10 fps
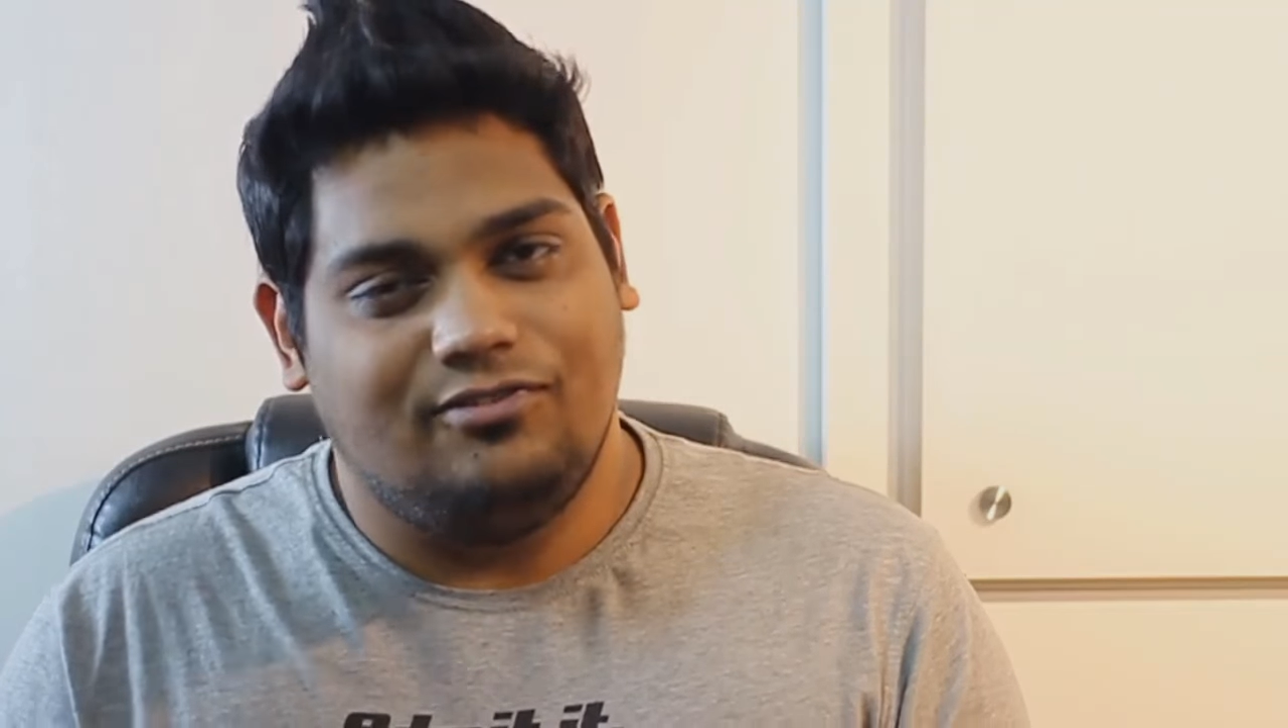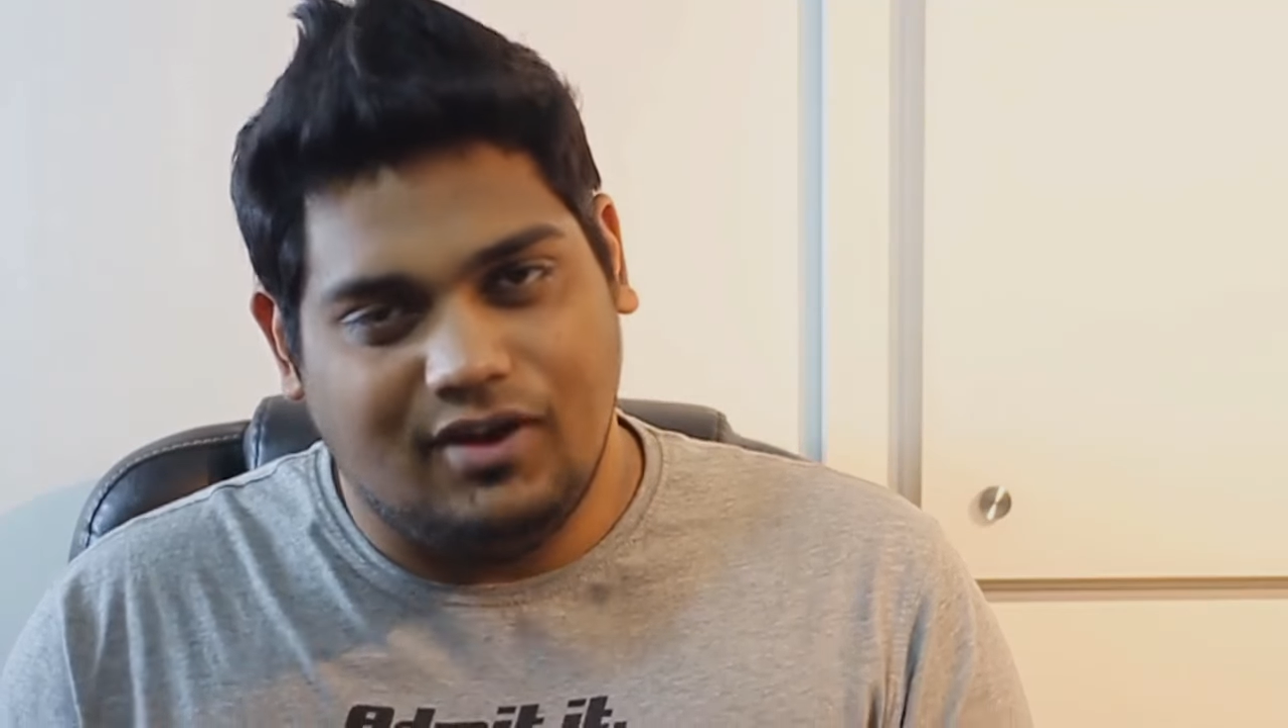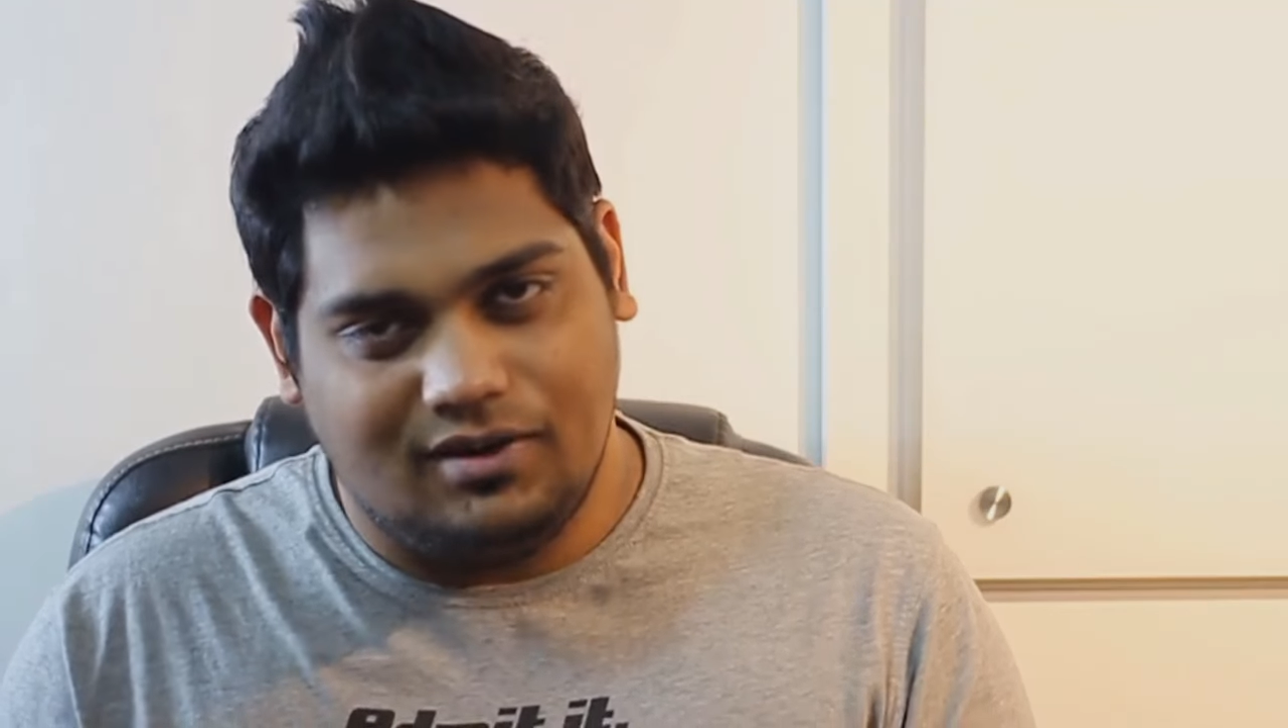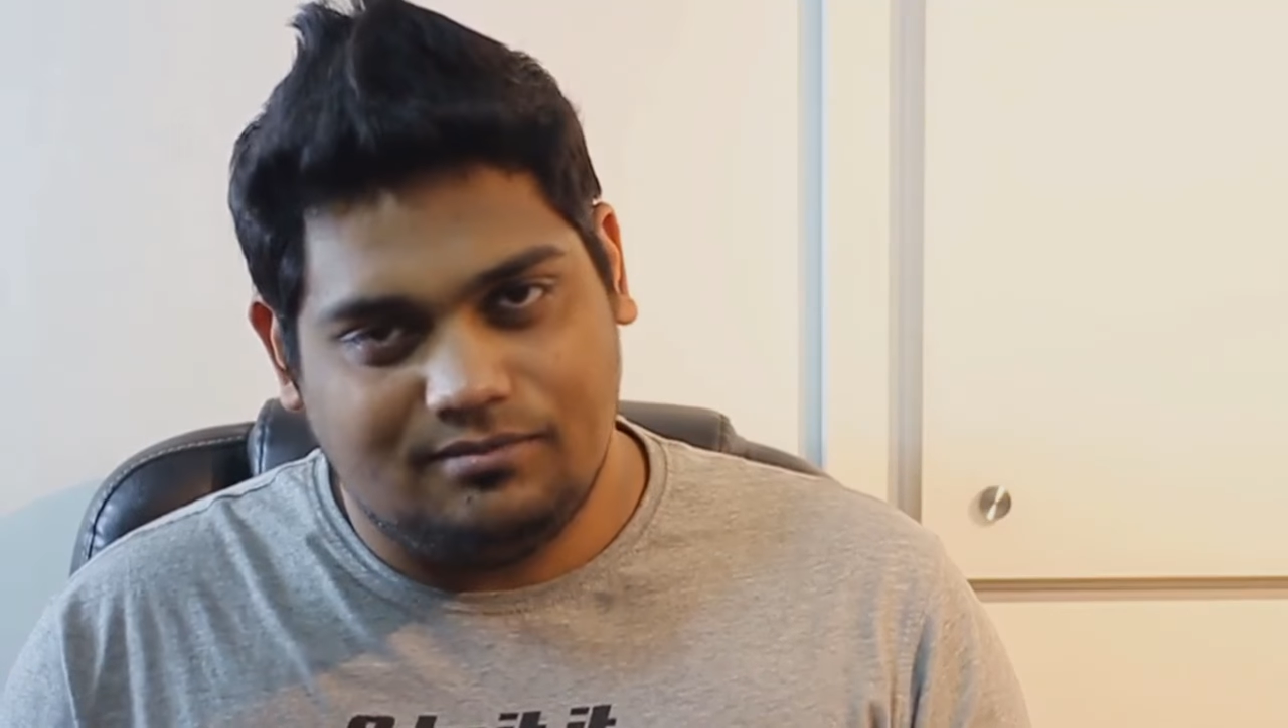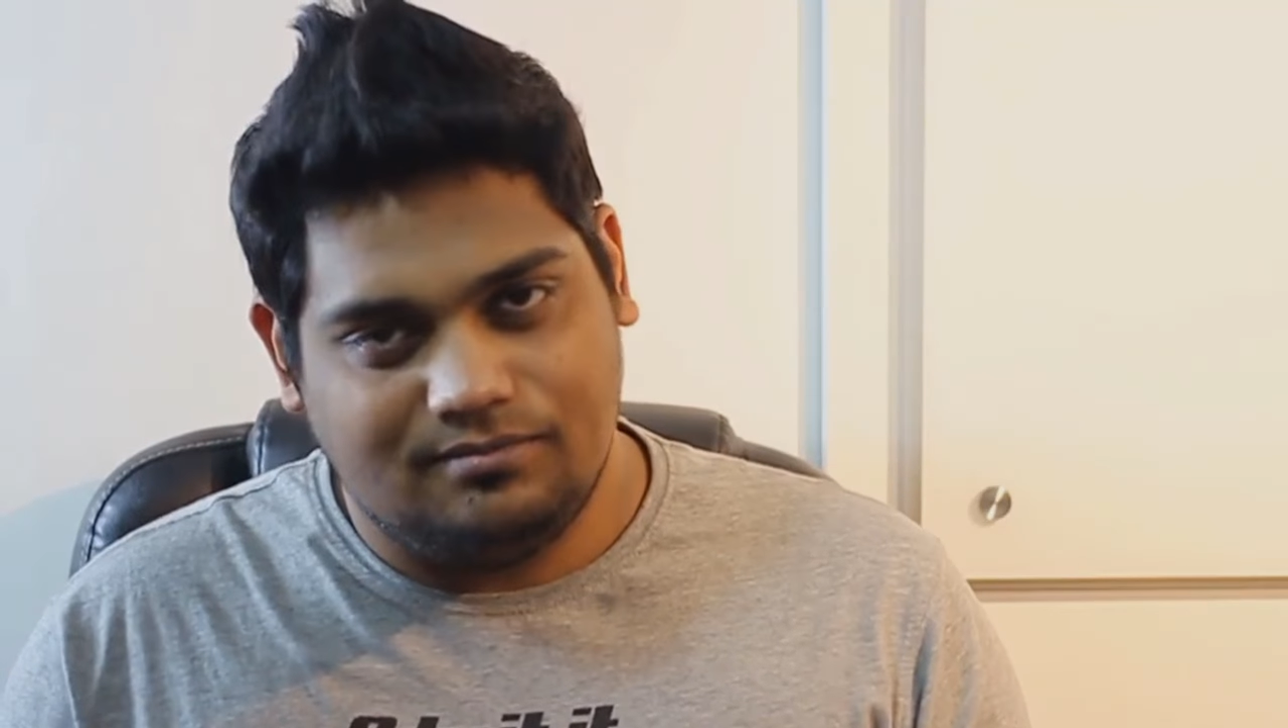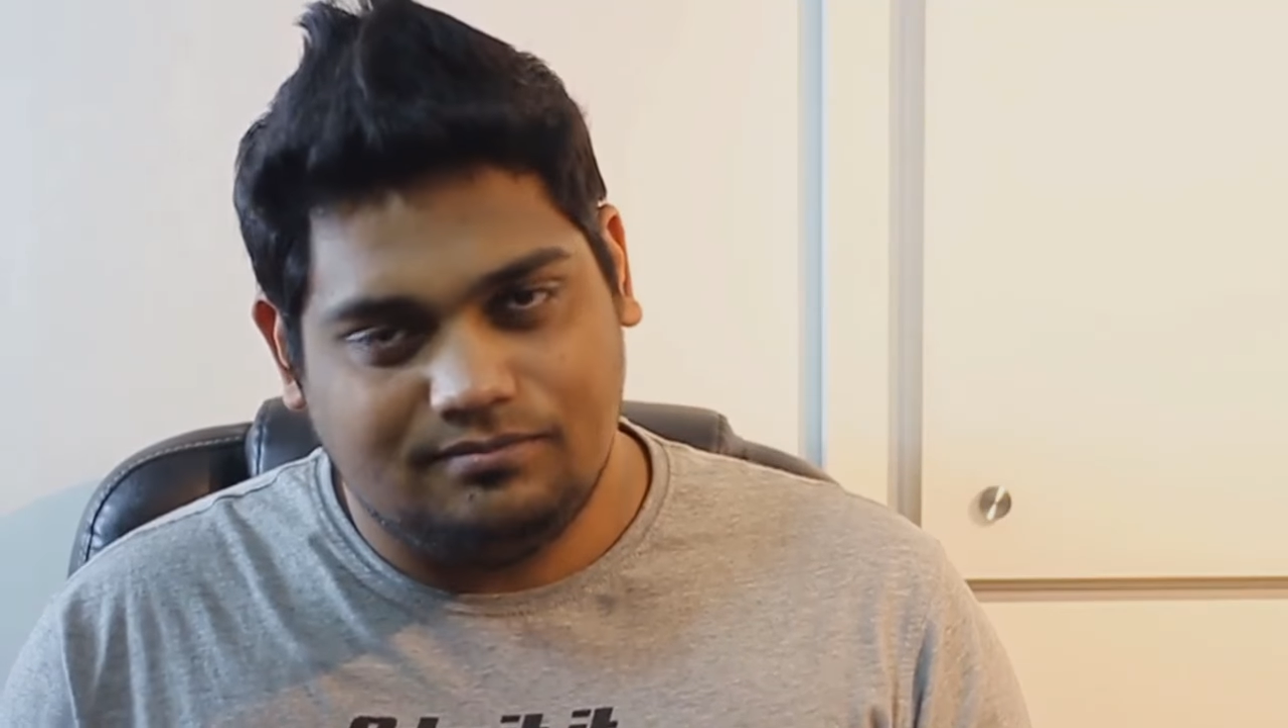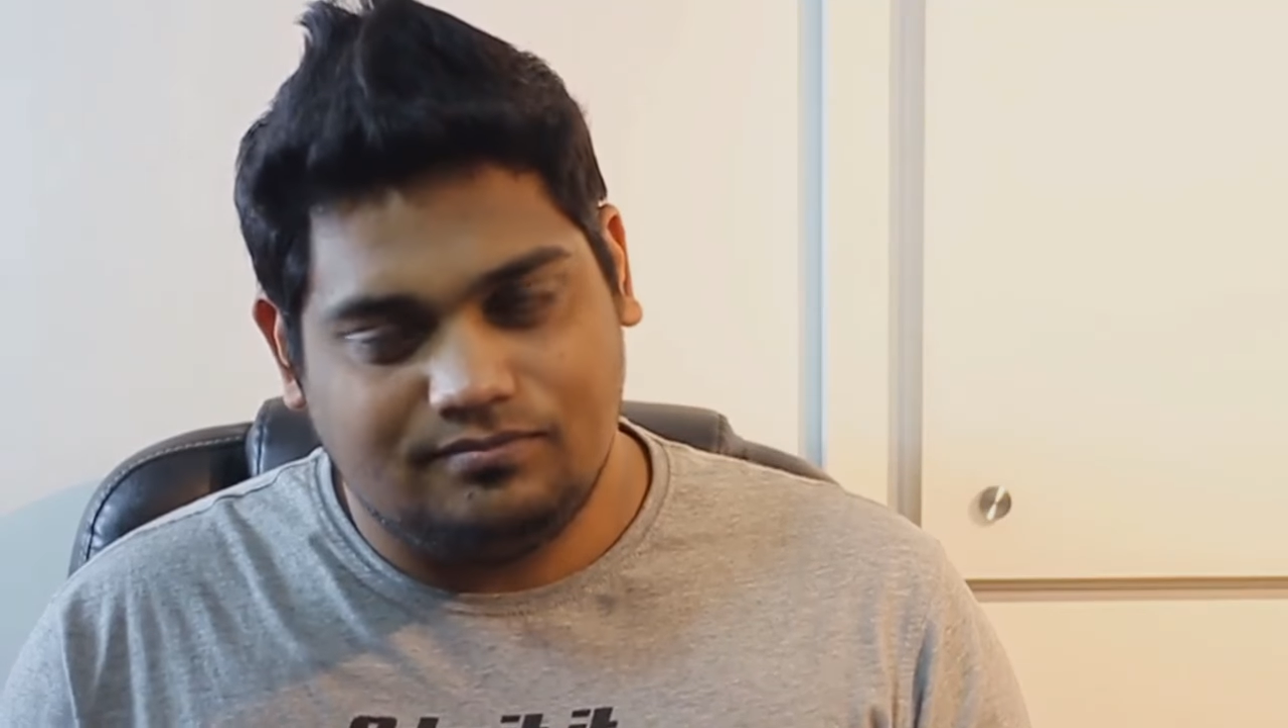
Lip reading: fun.